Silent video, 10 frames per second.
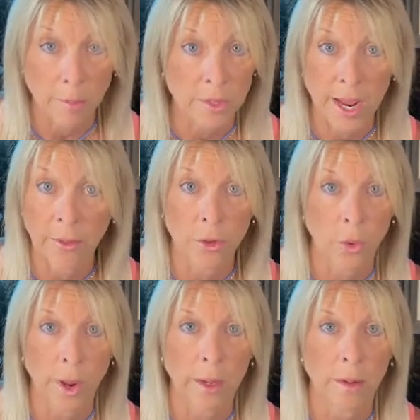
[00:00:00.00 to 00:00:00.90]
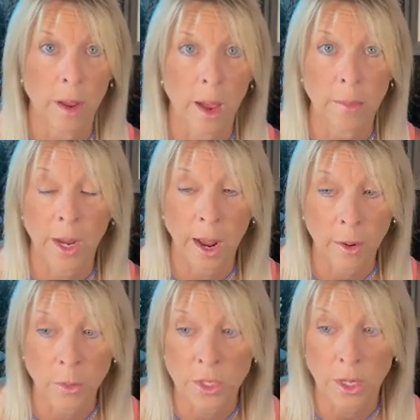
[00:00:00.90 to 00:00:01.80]
down the drain. I mean, I
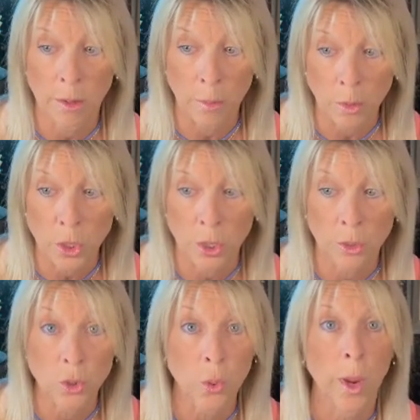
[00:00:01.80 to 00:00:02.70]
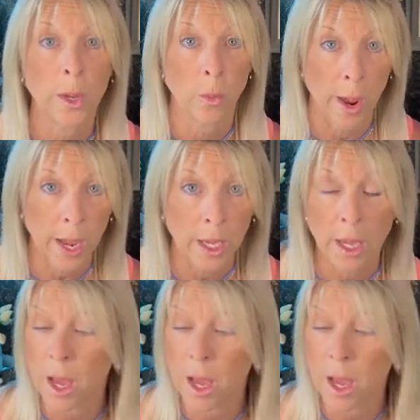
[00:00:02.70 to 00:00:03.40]
was an emotional train wreck,